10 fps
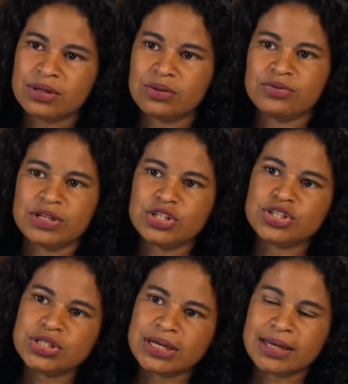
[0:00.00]
I sold the
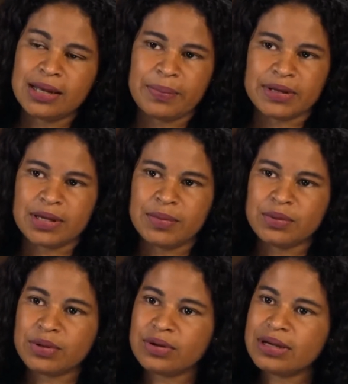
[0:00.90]
apartment I
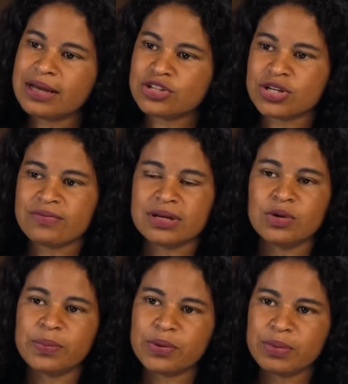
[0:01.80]
lived in because
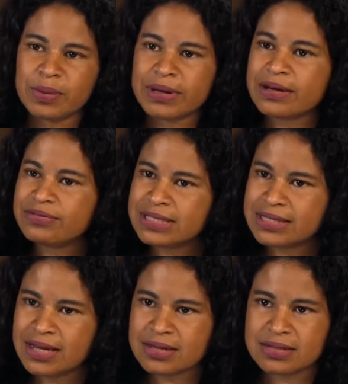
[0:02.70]
I thought the
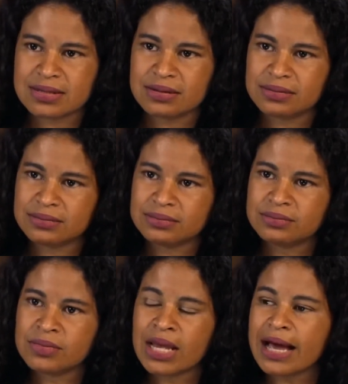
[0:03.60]
problem was the
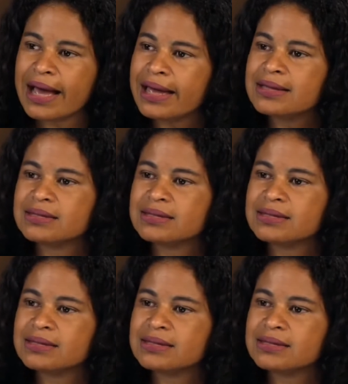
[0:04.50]
neighborhood,